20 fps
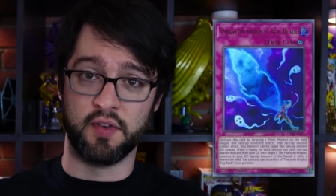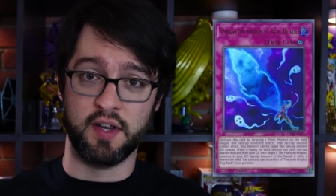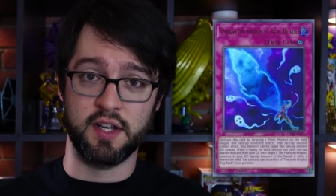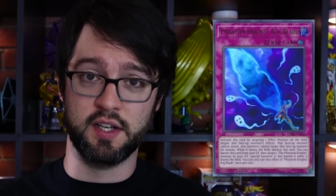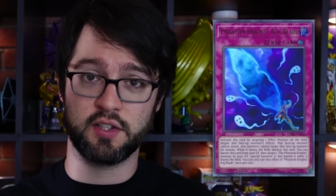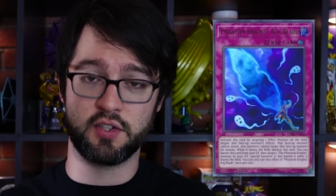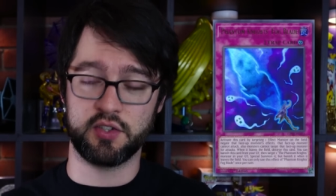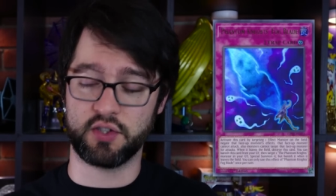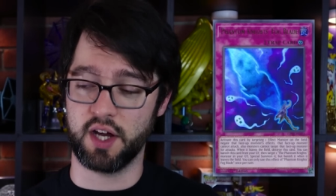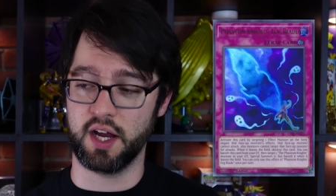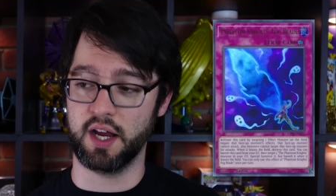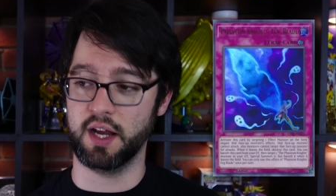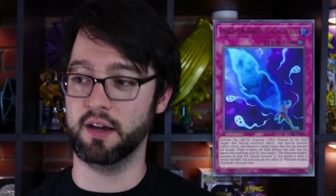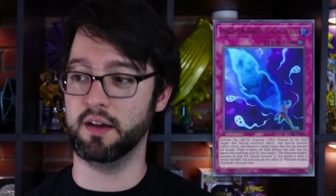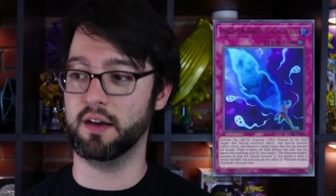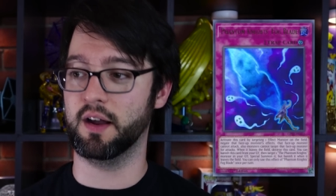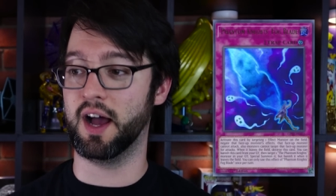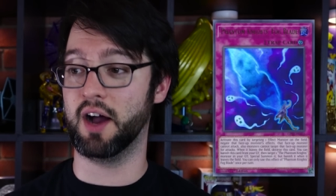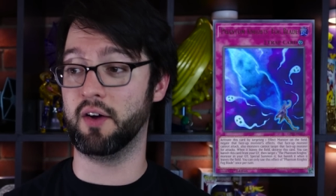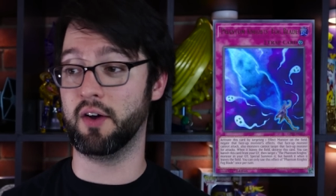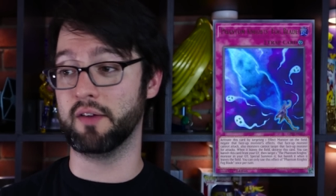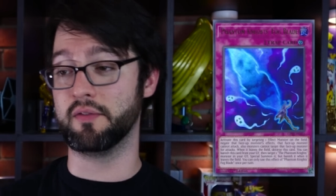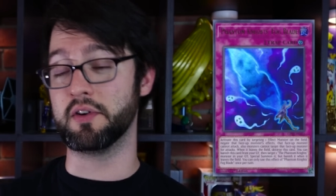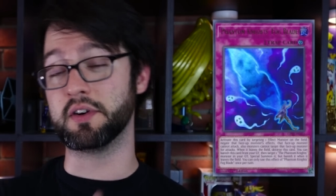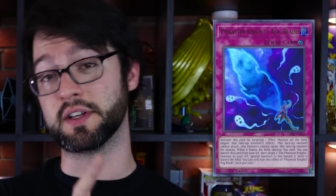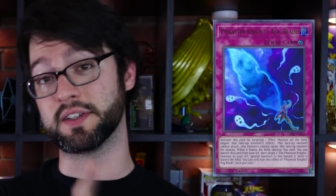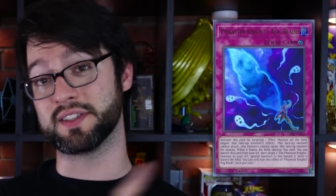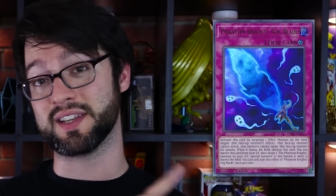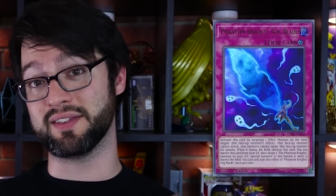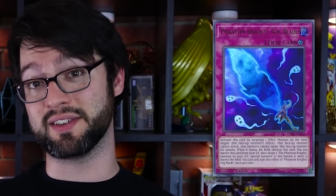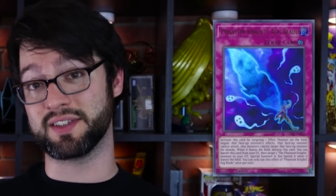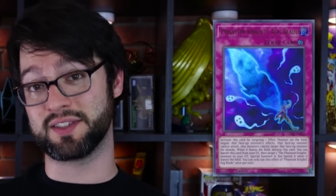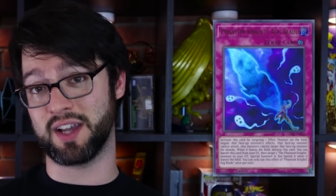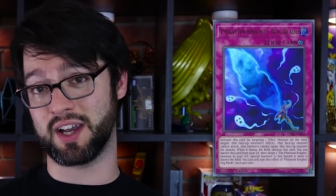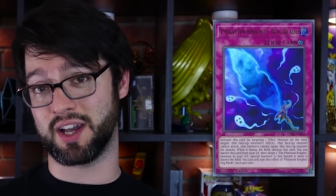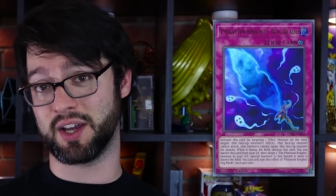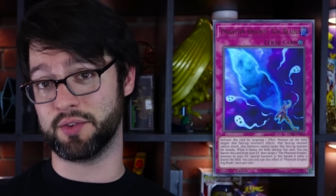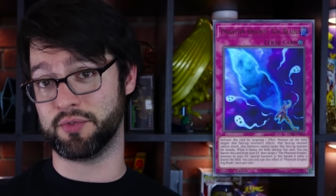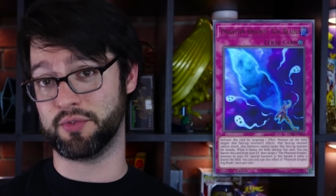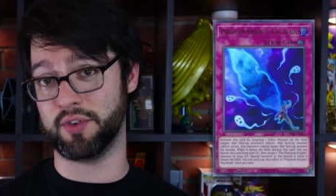Fiendish Chain. However, it does have a
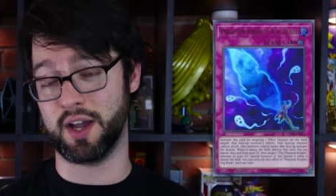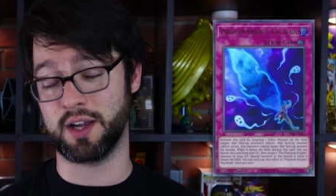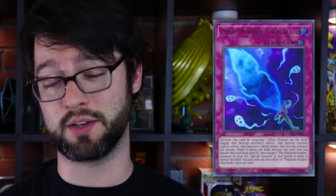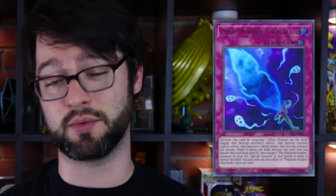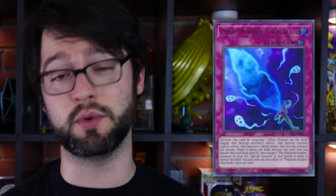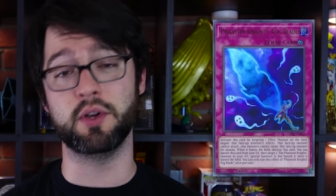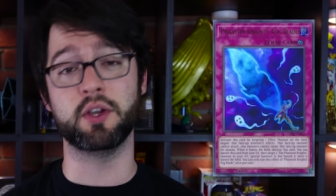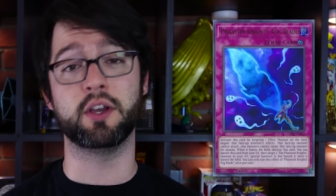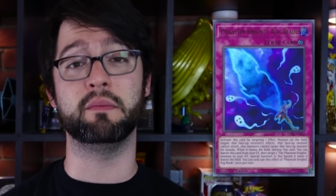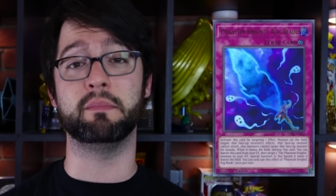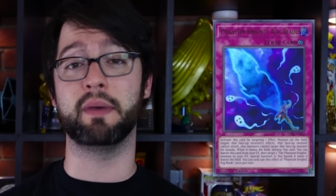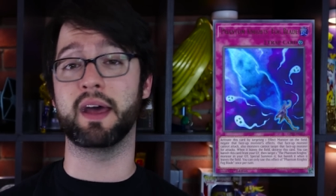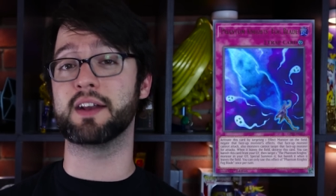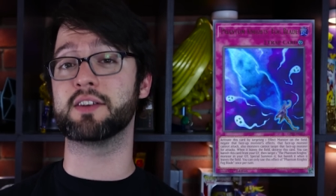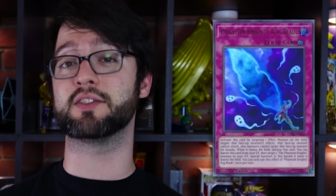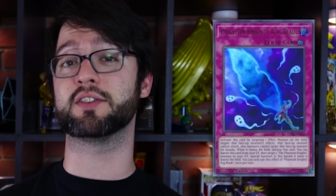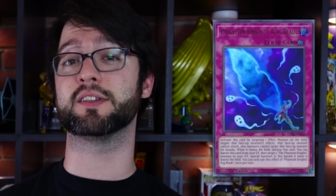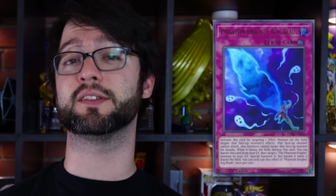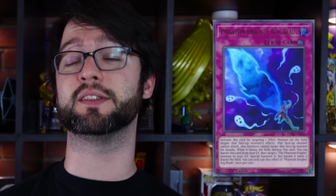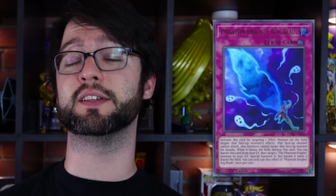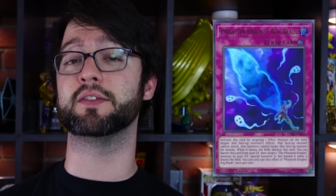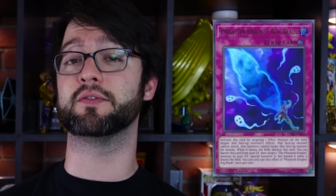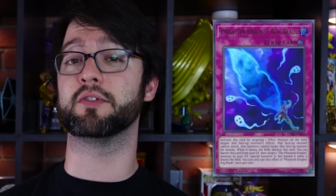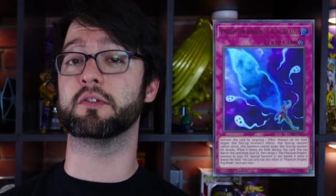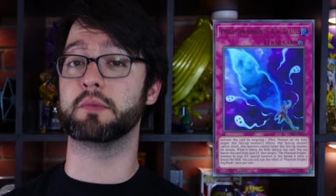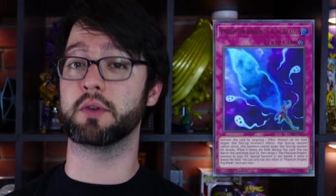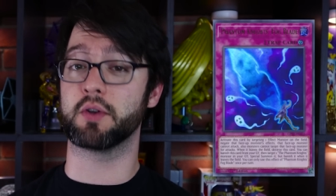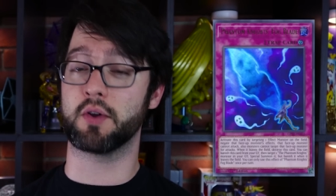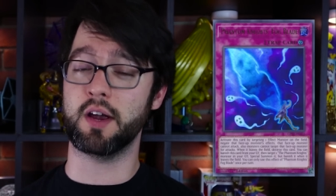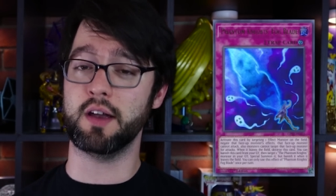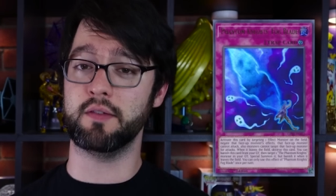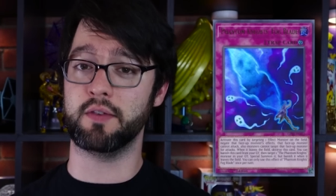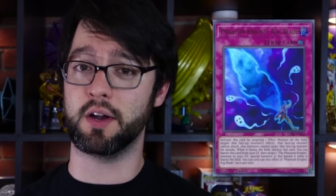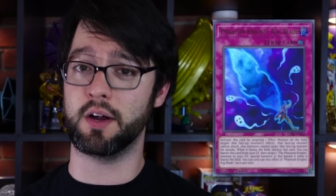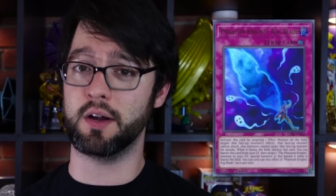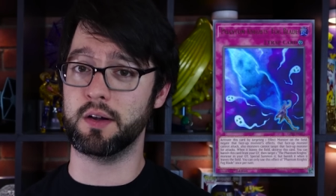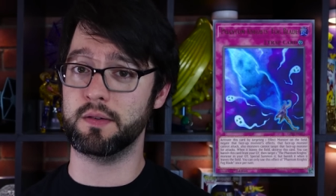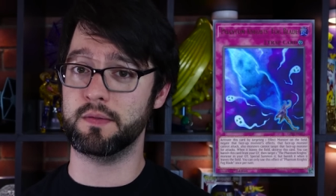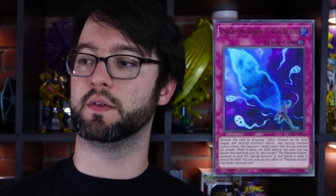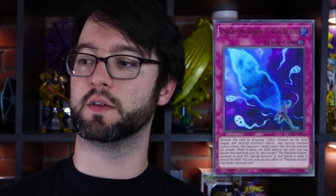second effect where you can banish this thing from your
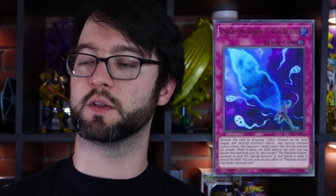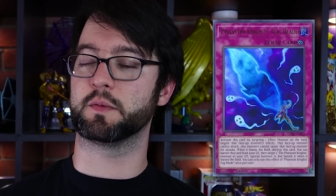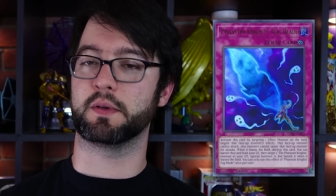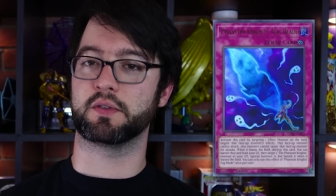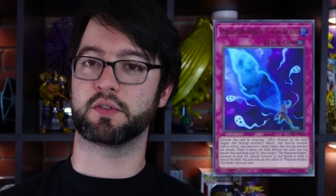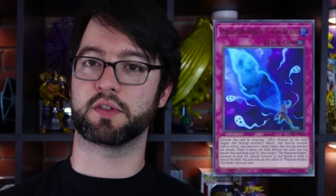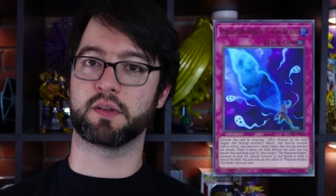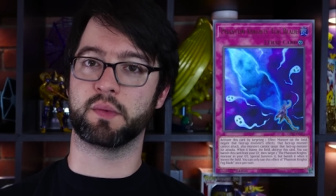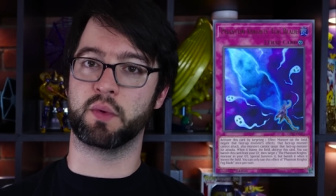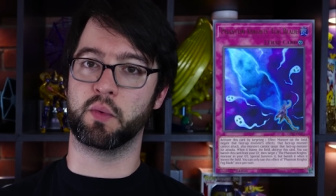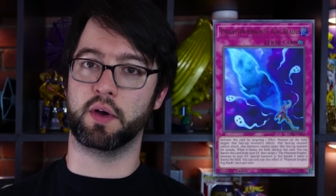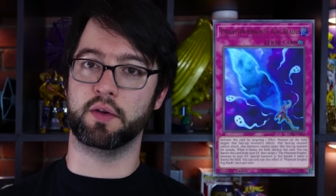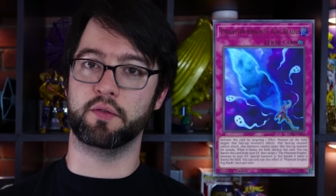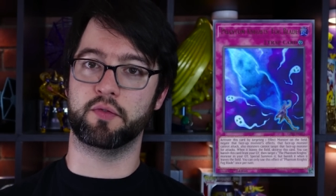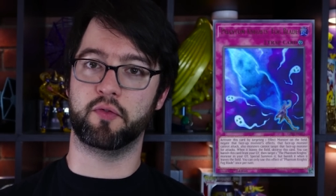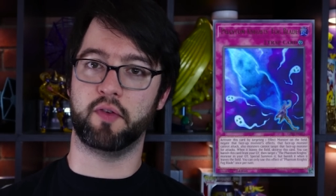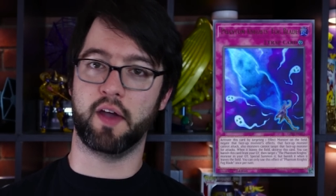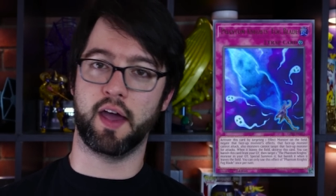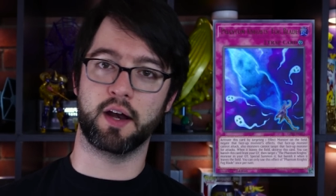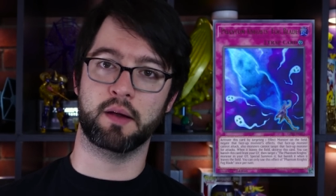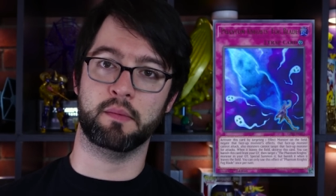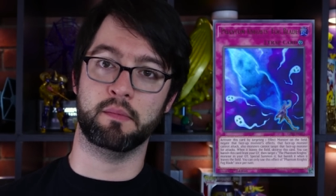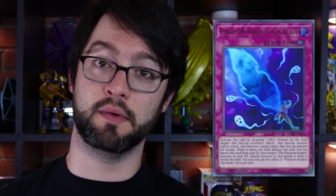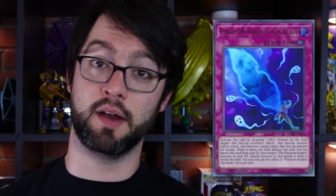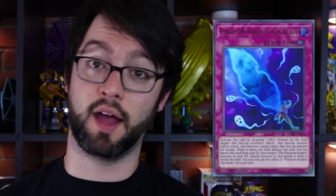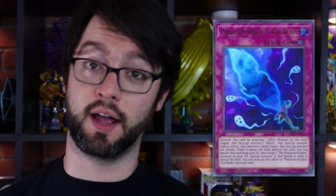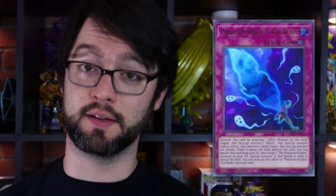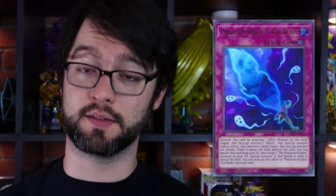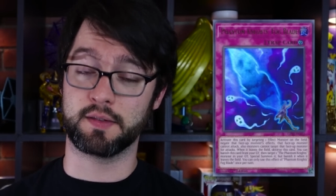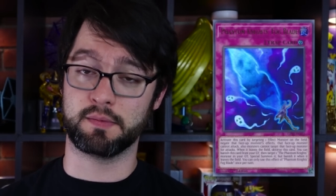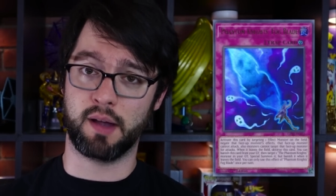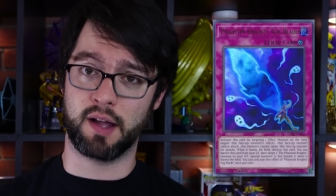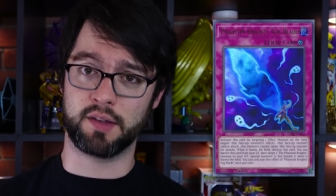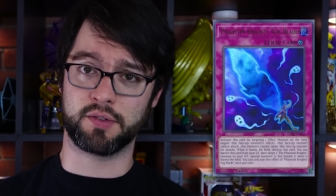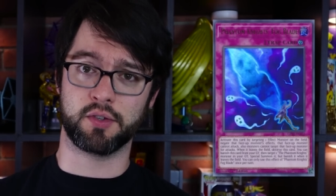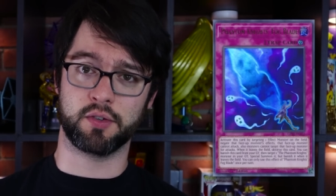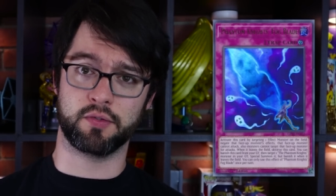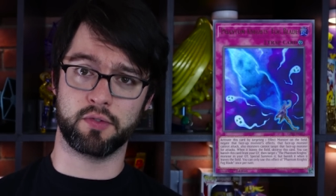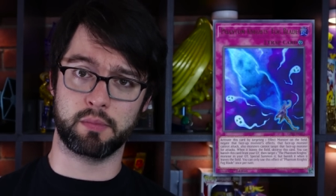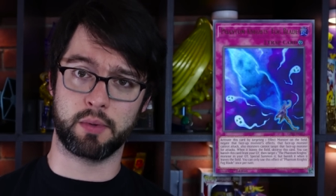graveyard to special summon one Phantom Knight's
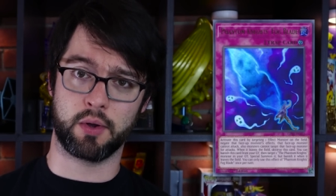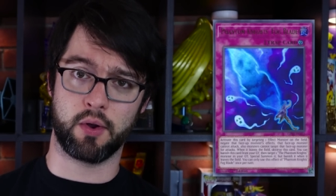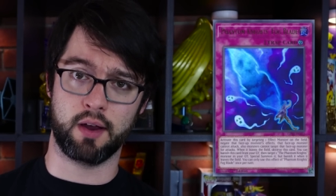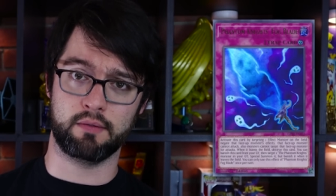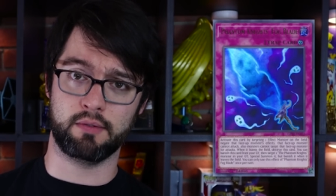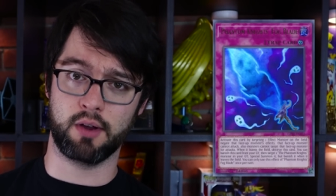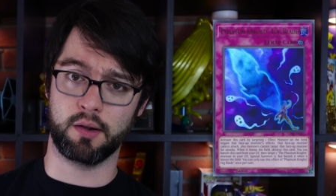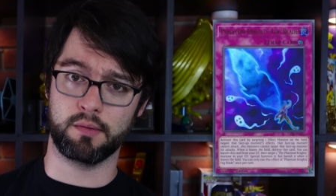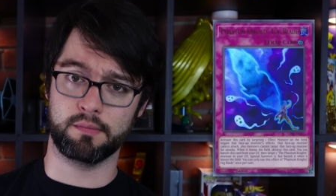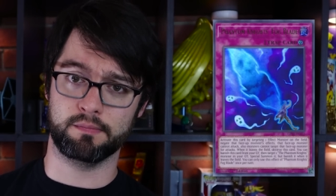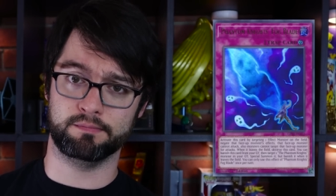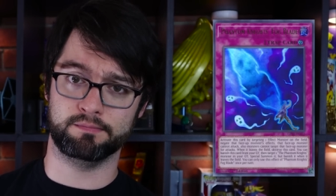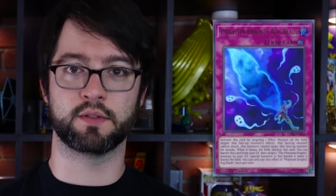monster from your graveyard.